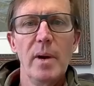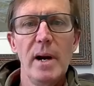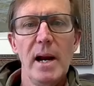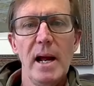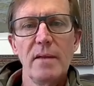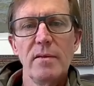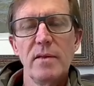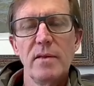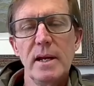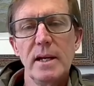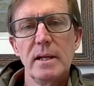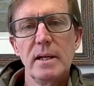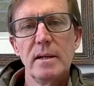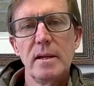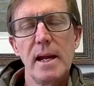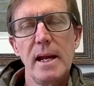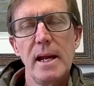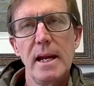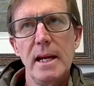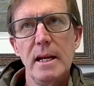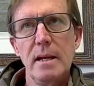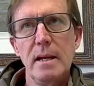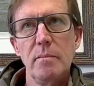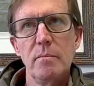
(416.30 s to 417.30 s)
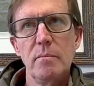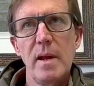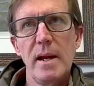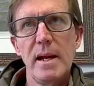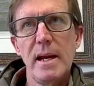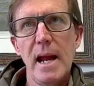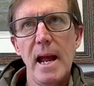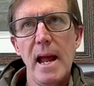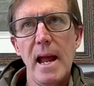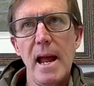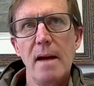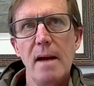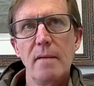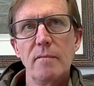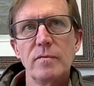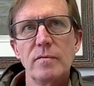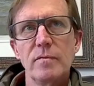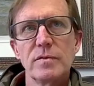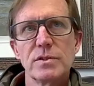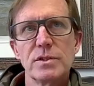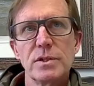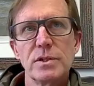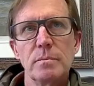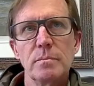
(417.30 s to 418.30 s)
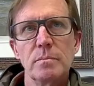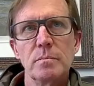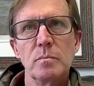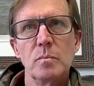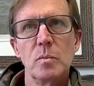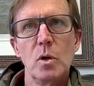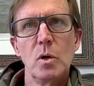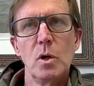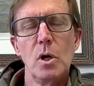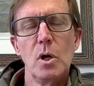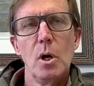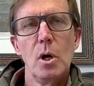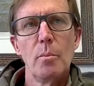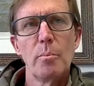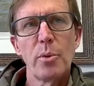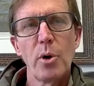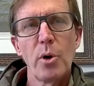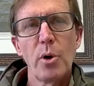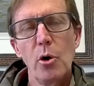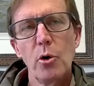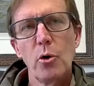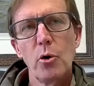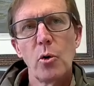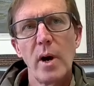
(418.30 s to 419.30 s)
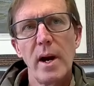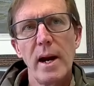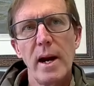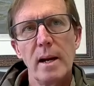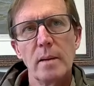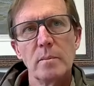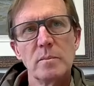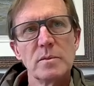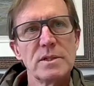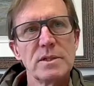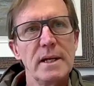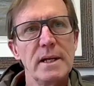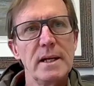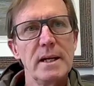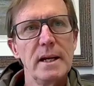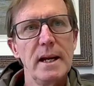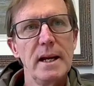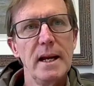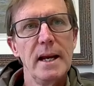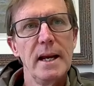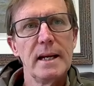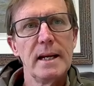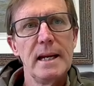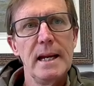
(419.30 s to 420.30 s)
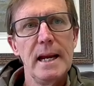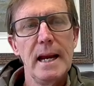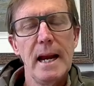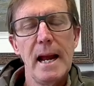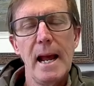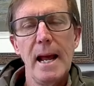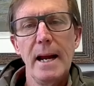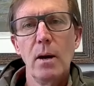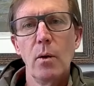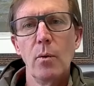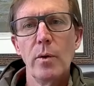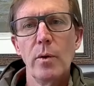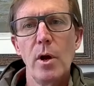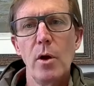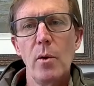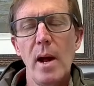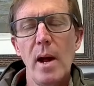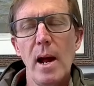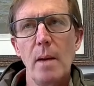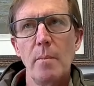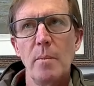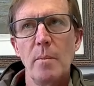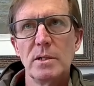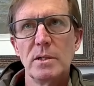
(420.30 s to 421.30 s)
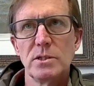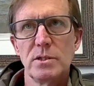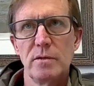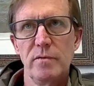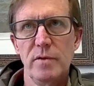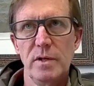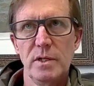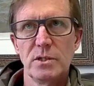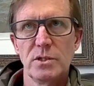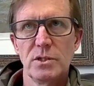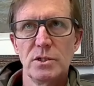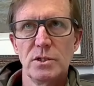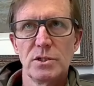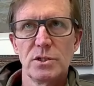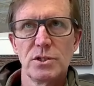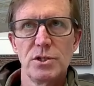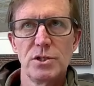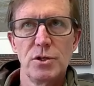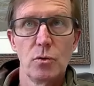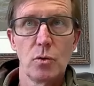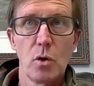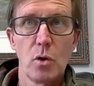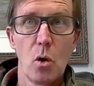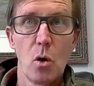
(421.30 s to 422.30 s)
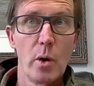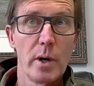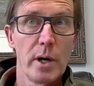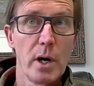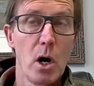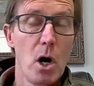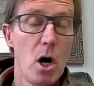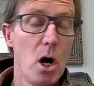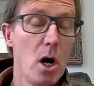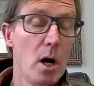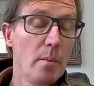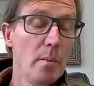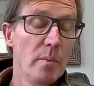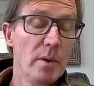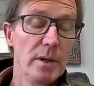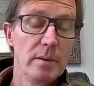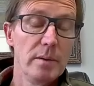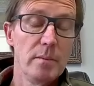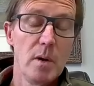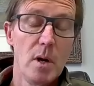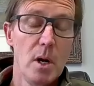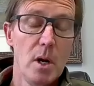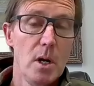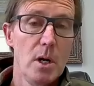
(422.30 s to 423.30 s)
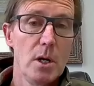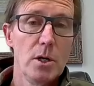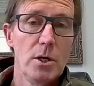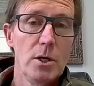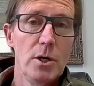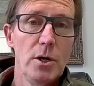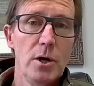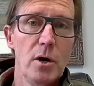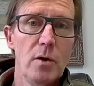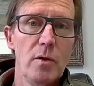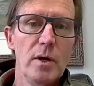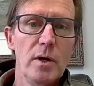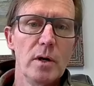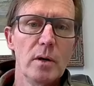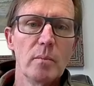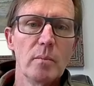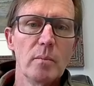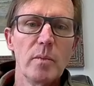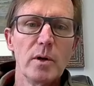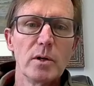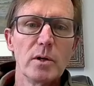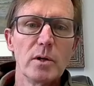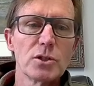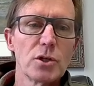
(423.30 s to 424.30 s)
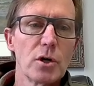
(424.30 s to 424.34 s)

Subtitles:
But I think they have some programs, and again, I don't know how much of this is still going on, but their